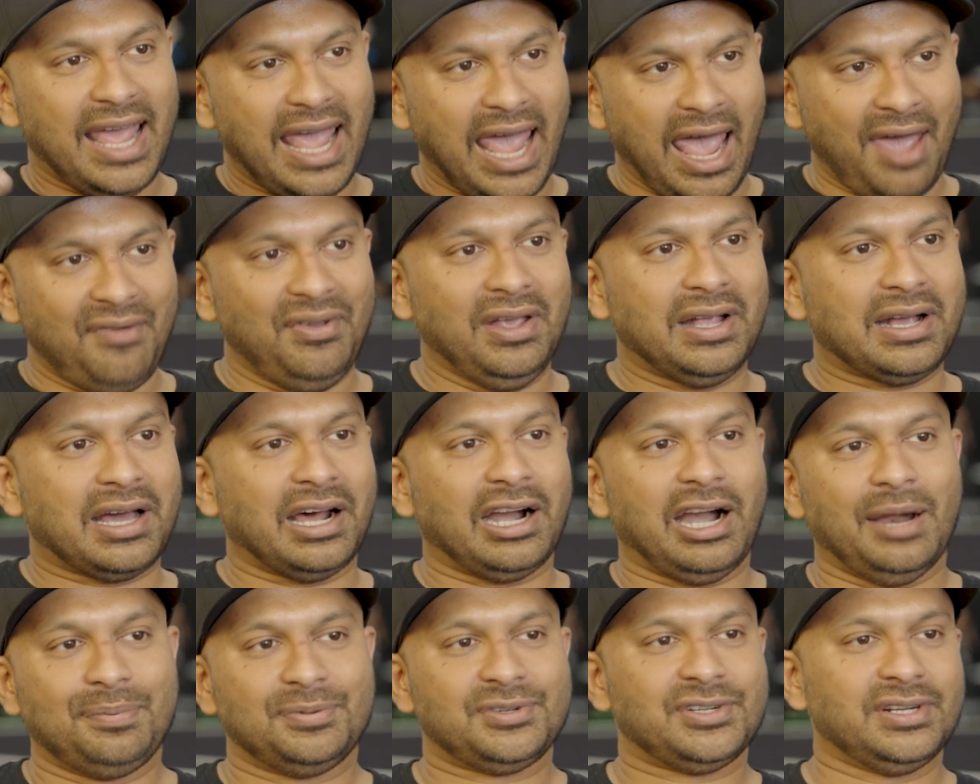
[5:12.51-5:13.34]
heavy
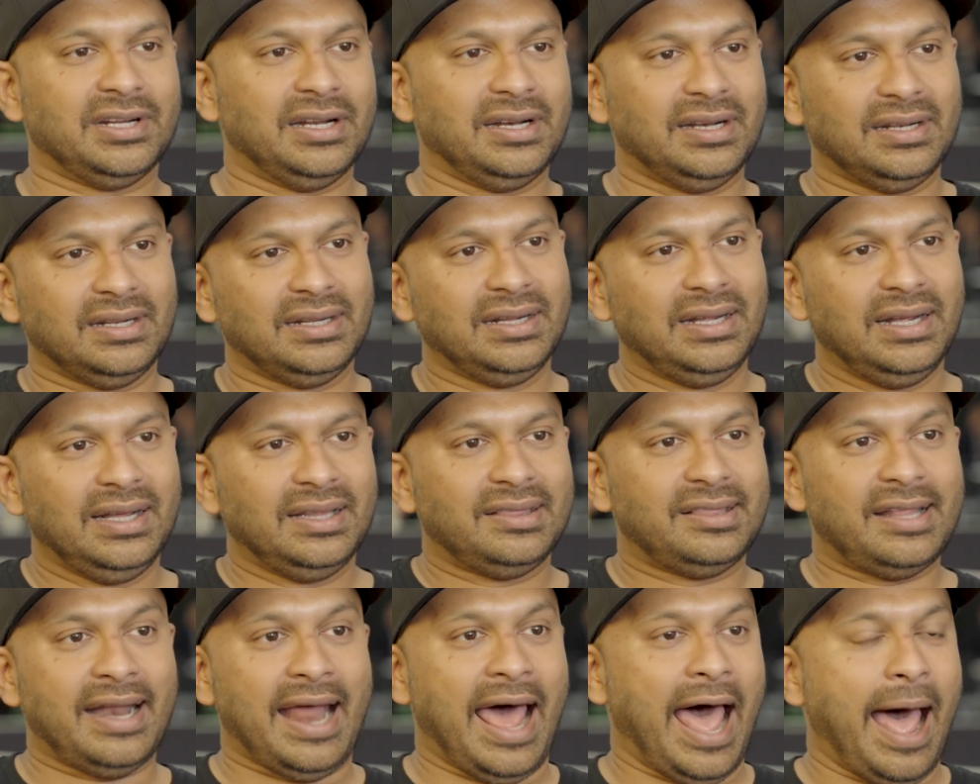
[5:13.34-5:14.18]
corruption
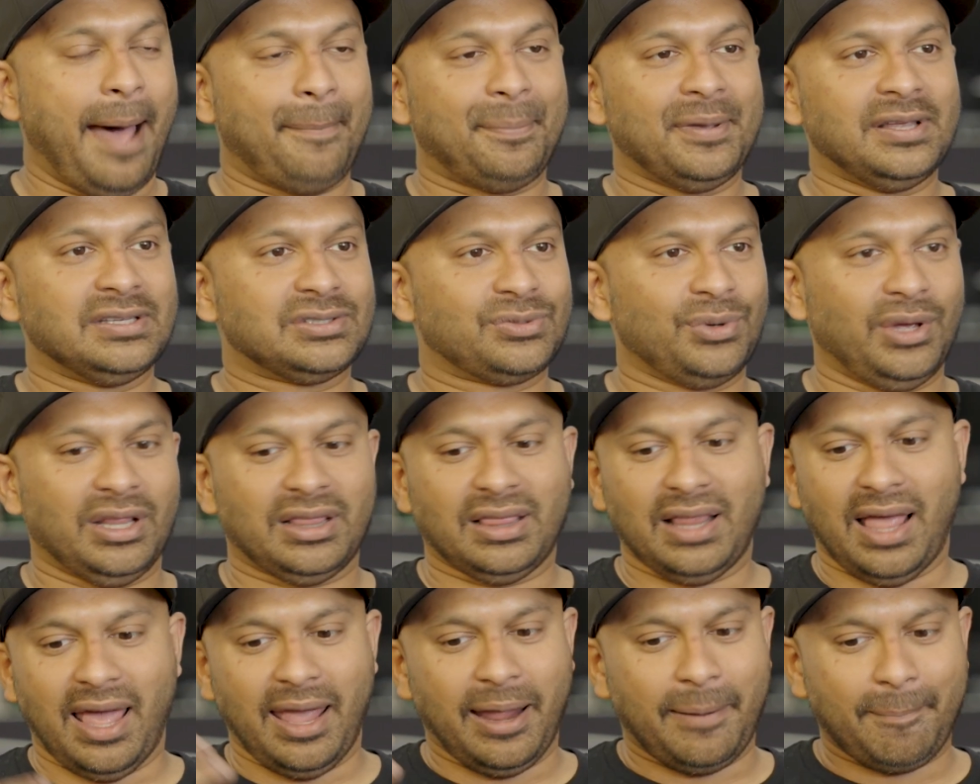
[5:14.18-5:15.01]
that happens with
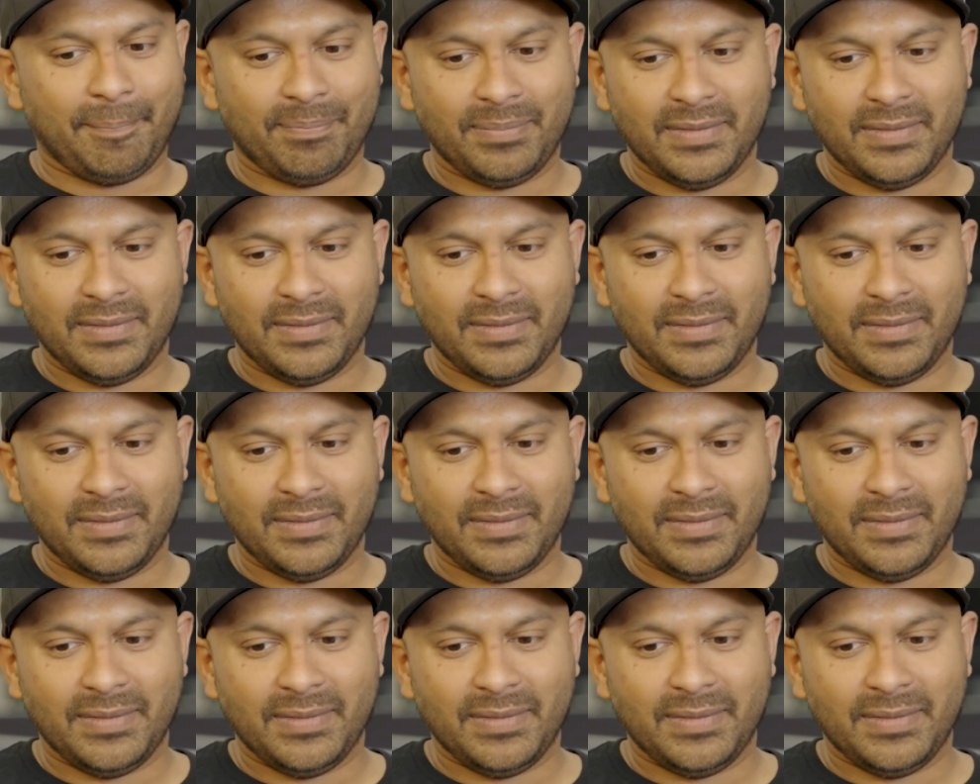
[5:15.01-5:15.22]
like